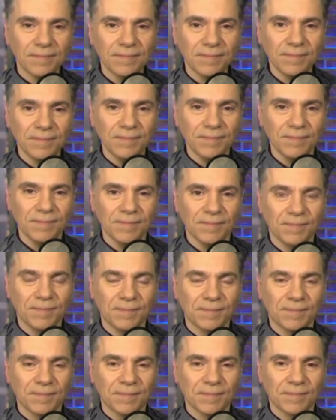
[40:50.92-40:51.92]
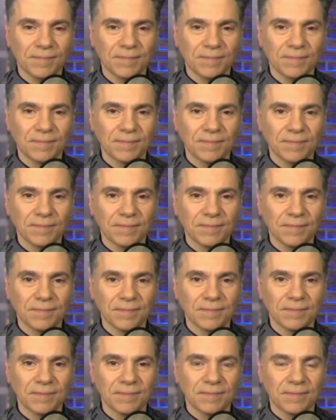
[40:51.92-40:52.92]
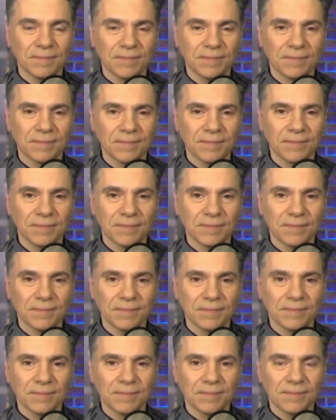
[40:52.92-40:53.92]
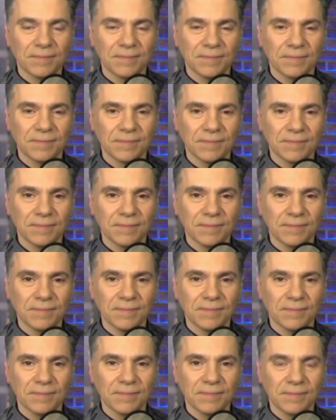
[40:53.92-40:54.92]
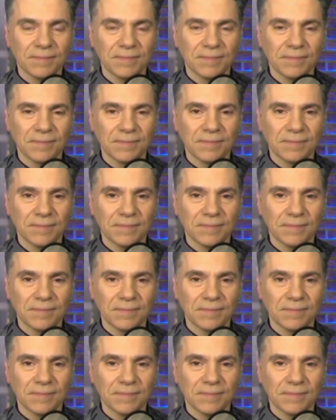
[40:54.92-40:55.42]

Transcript: [no speech]